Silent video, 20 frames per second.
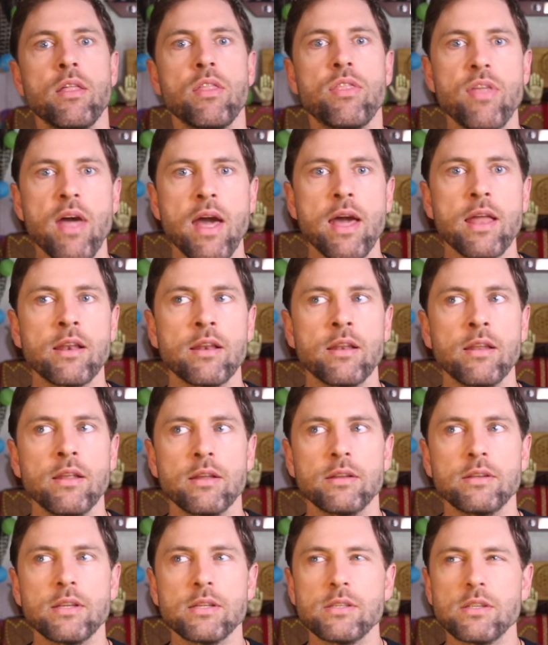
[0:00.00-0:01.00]
then
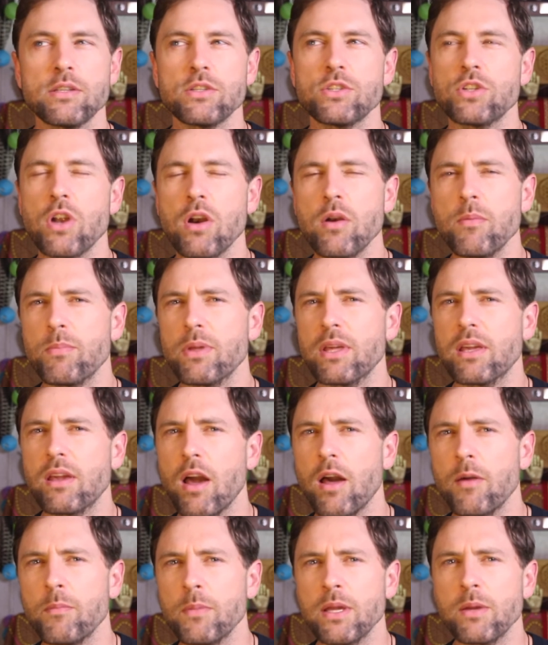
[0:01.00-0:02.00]
does it start
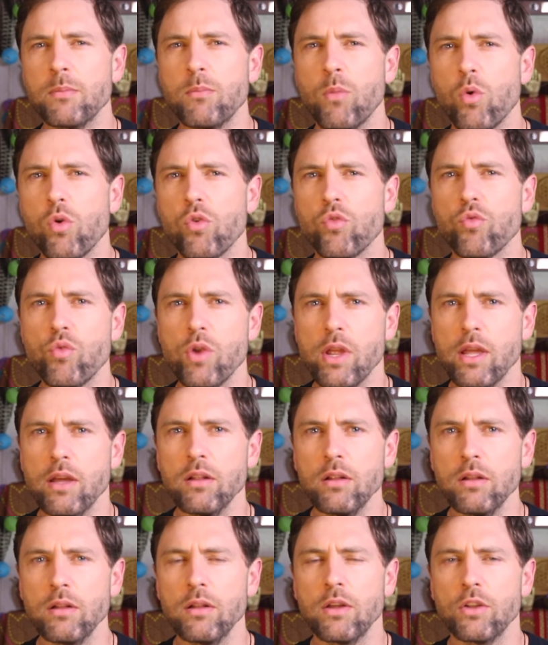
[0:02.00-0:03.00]
becoming more
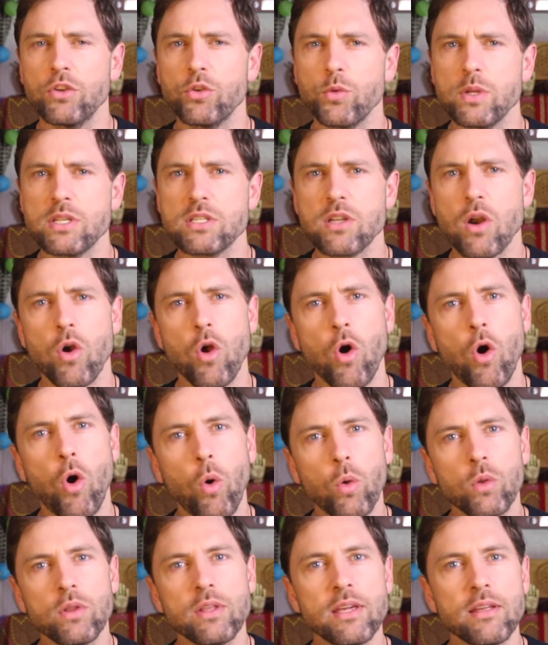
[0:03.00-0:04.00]
real? Do we start
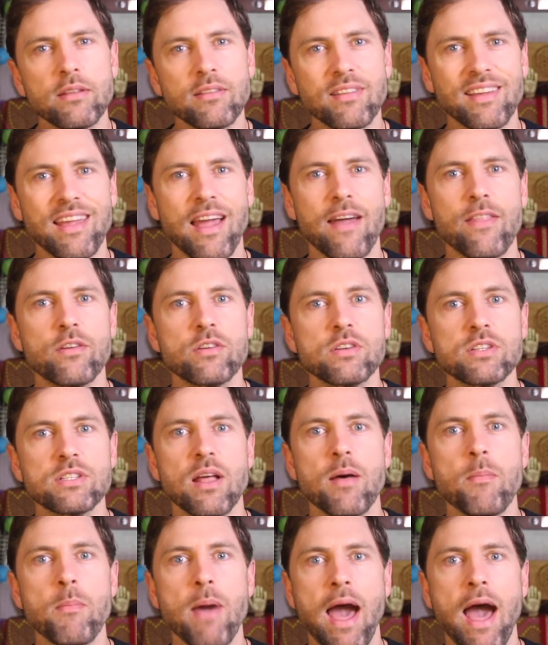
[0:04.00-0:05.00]
holding it together
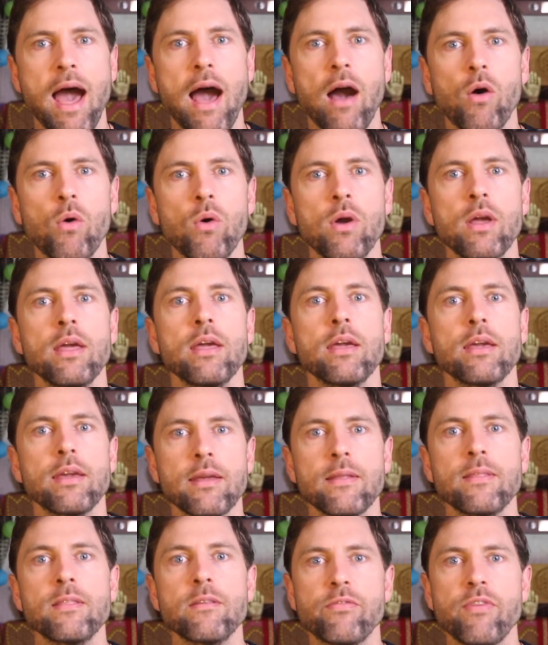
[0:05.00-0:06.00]
somehow
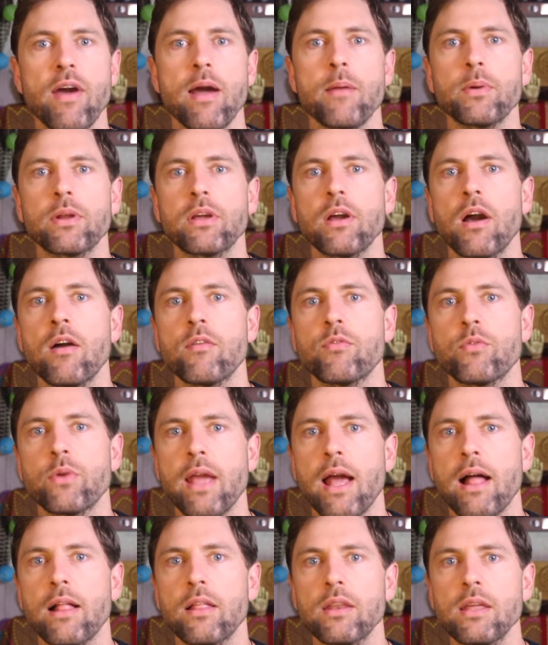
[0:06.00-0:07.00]
in the fabric of
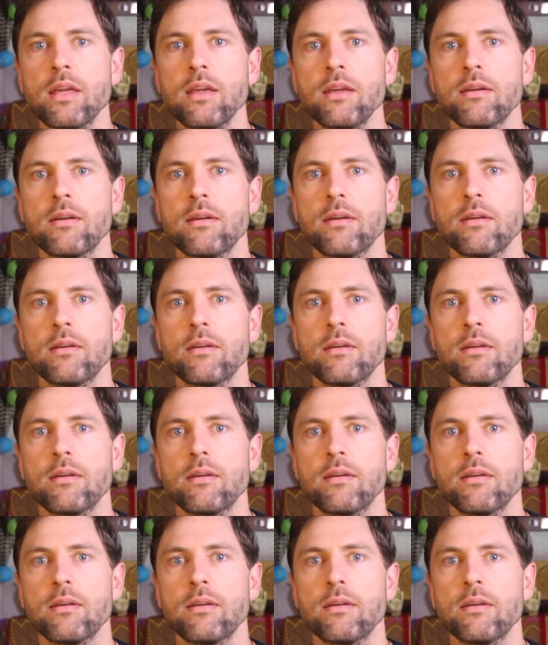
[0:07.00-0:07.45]
reality?